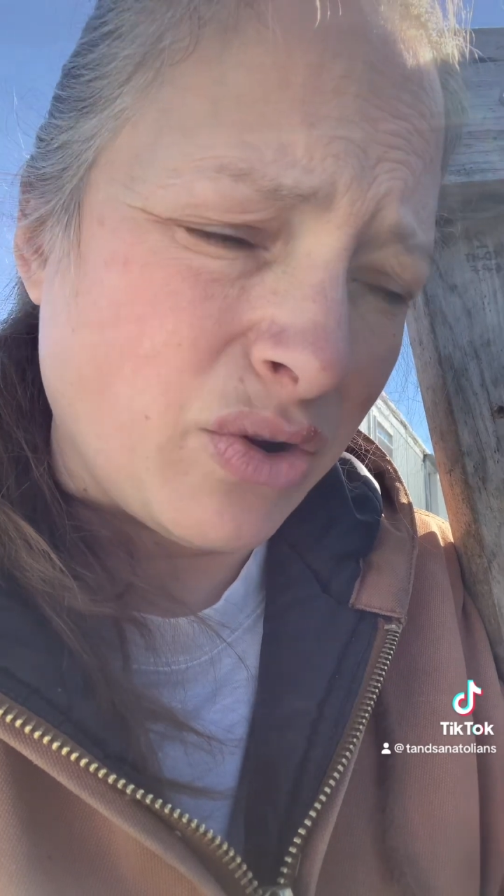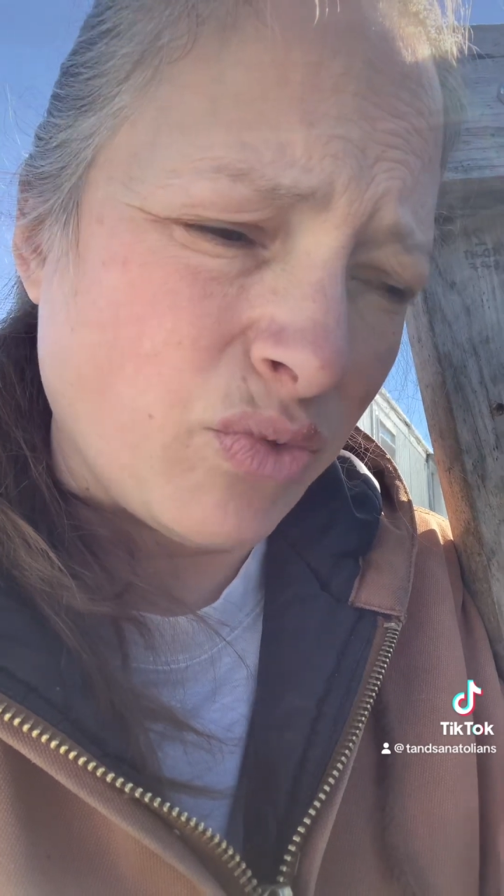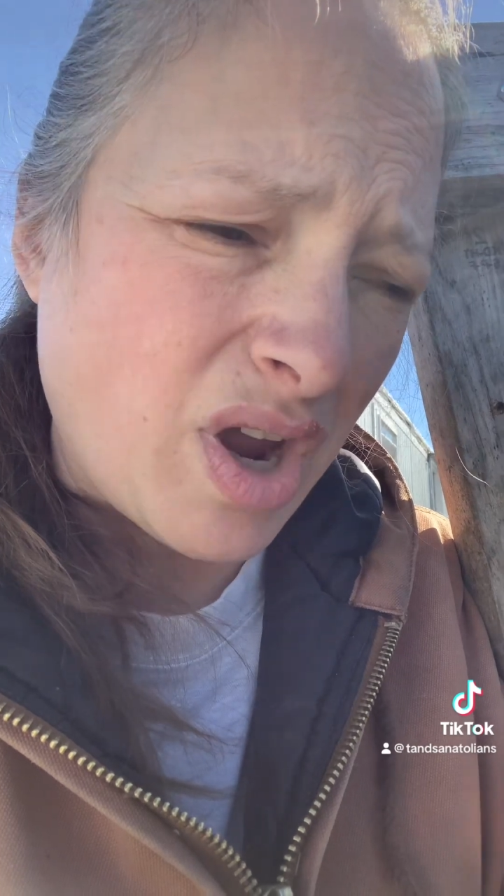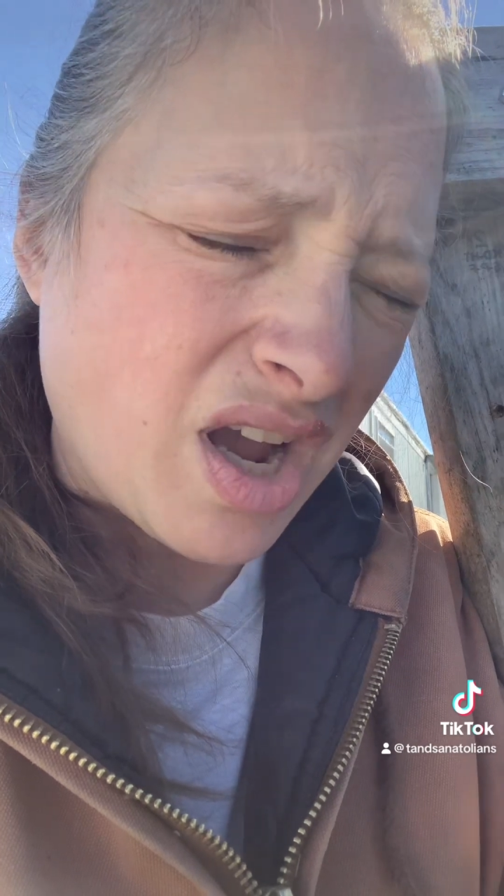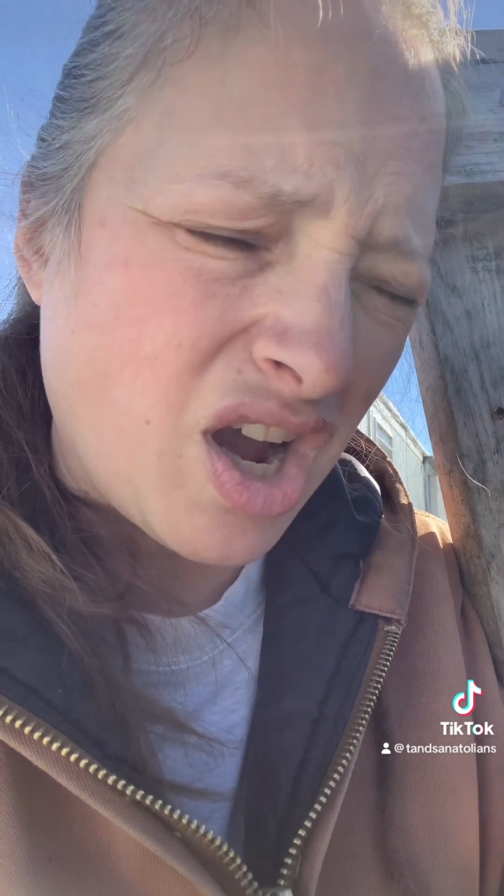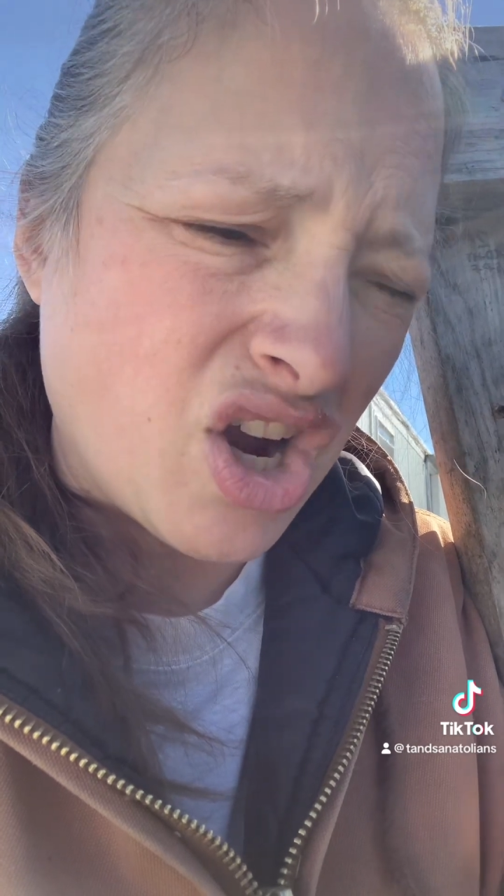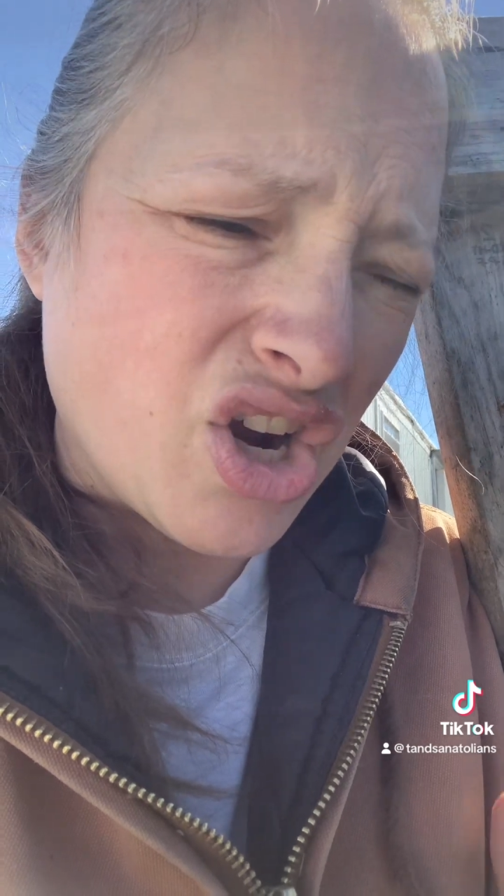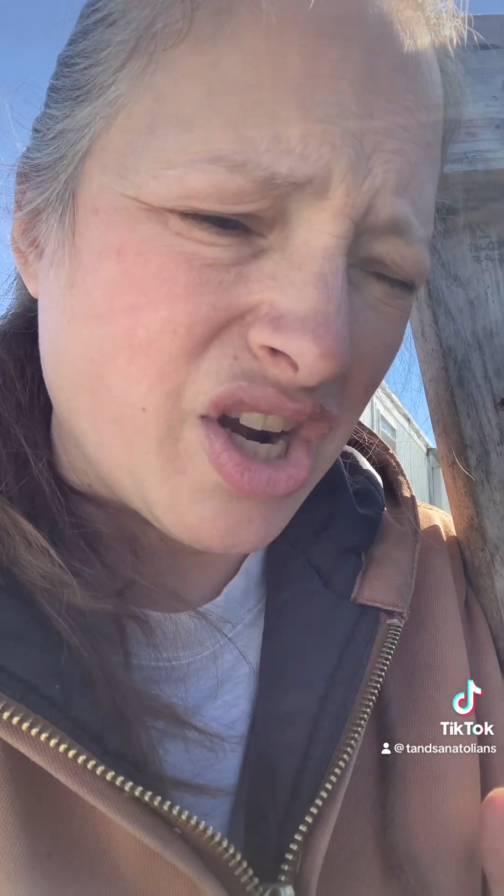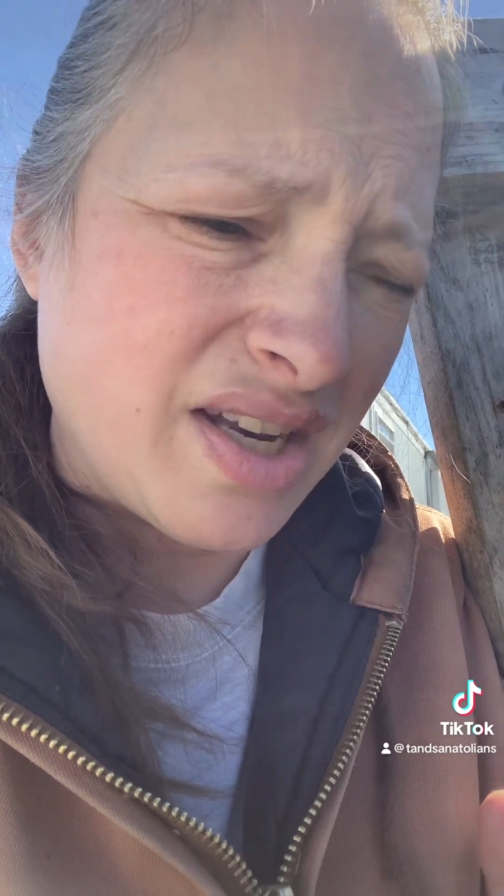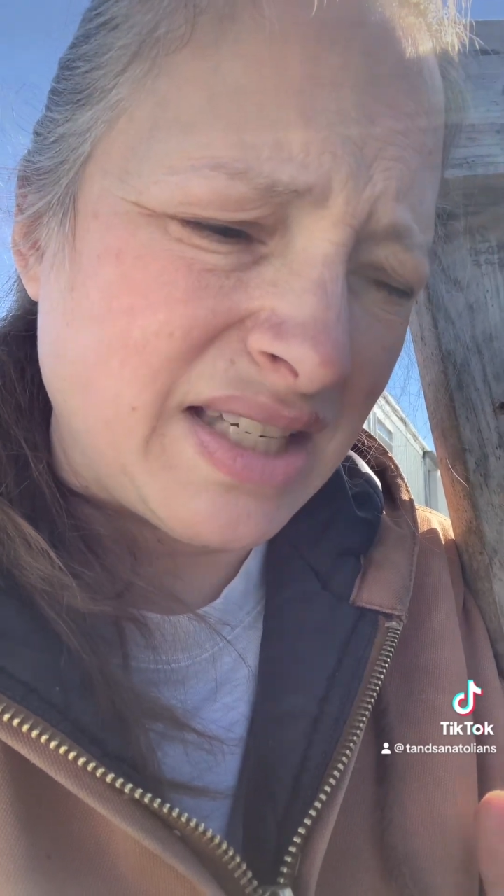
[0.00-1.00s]
rock
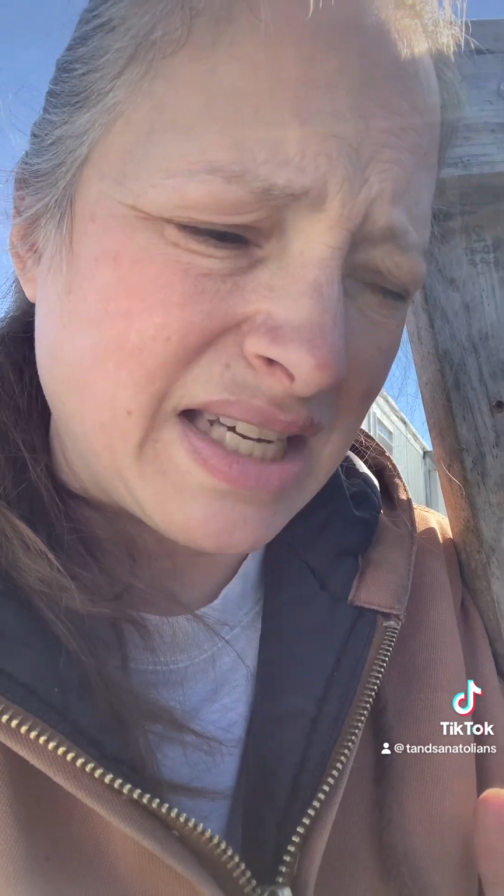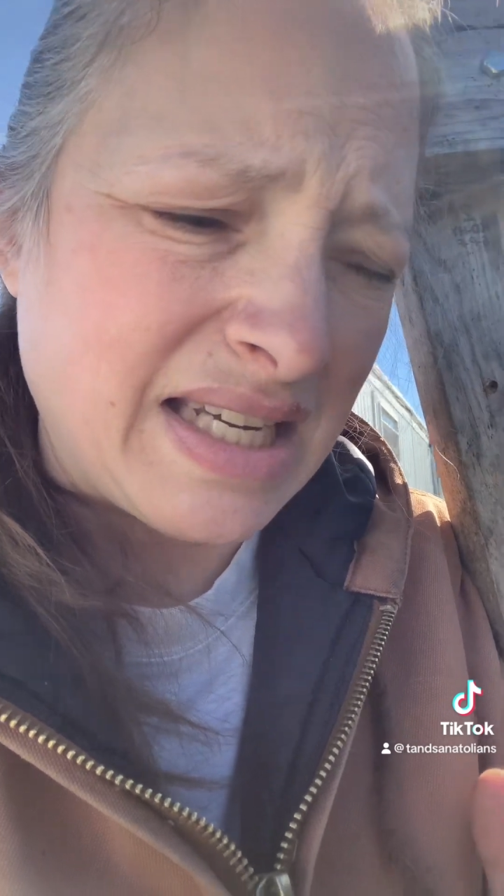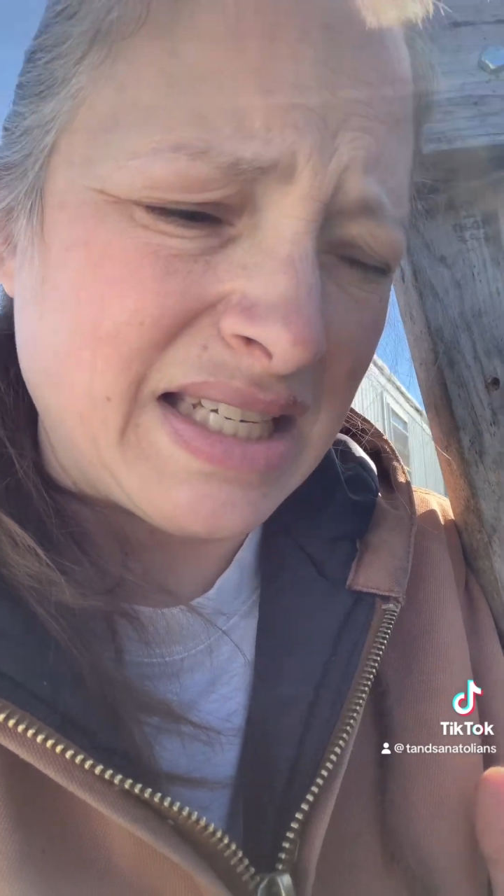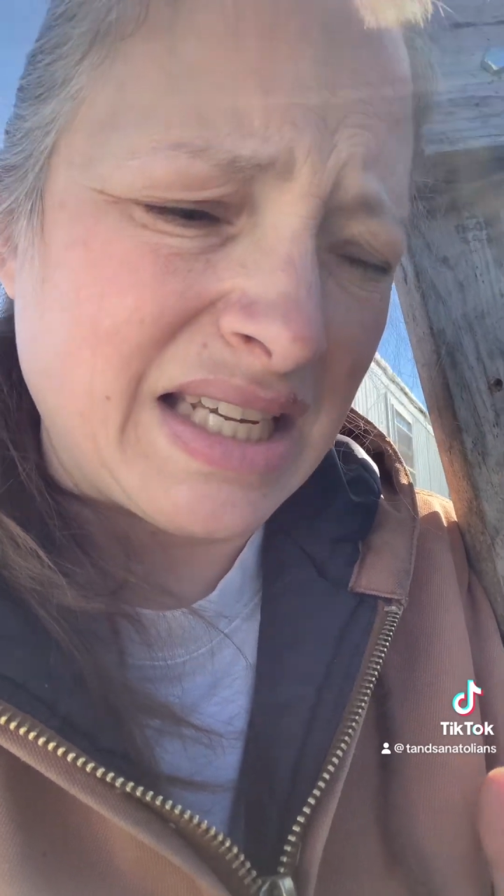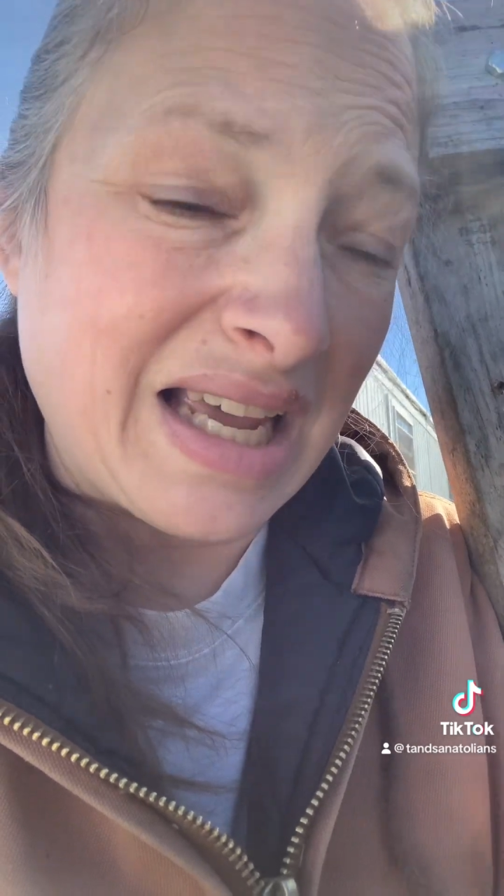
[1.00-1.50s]
hard, tight,